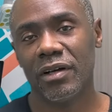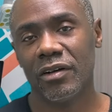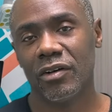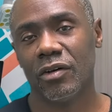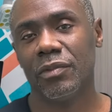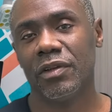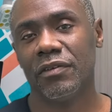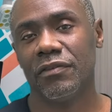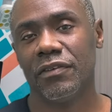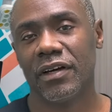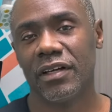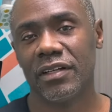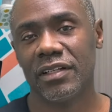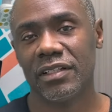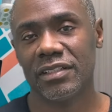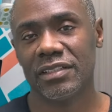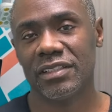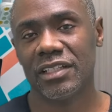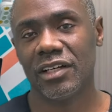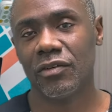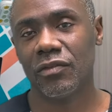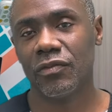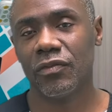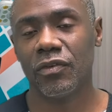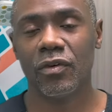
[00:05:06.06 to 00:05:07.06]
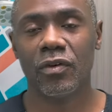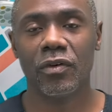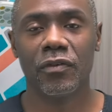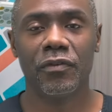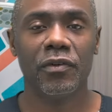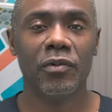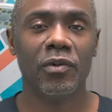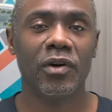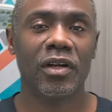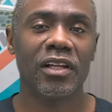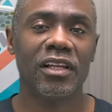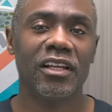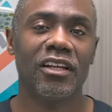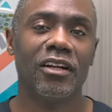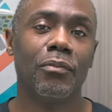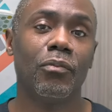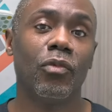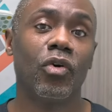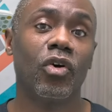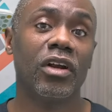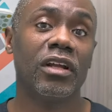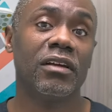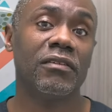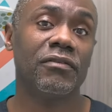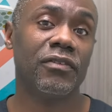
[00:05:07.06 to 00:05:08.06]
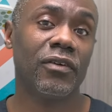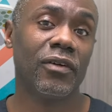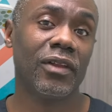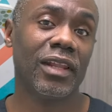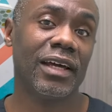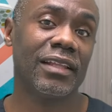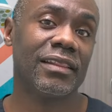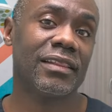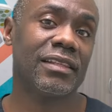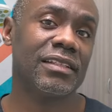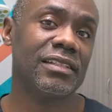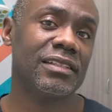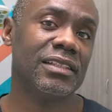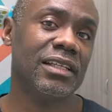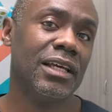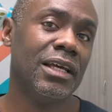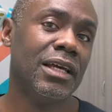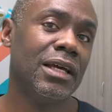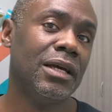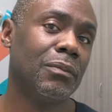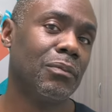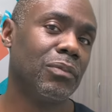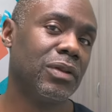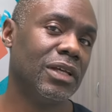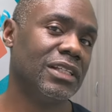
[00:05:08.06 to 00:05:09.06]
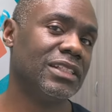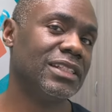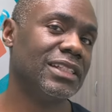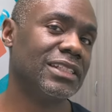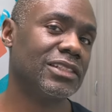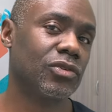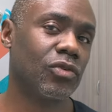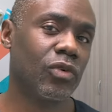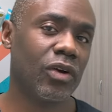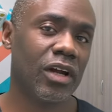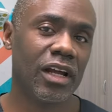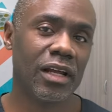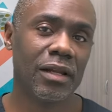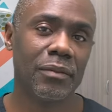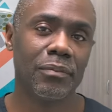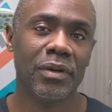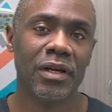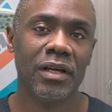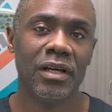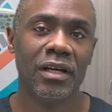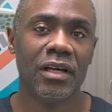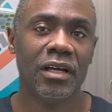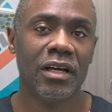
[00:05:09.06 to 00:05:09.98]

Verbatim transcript: I hope you found this helpful. If you want to hear more info like this, please subscribe.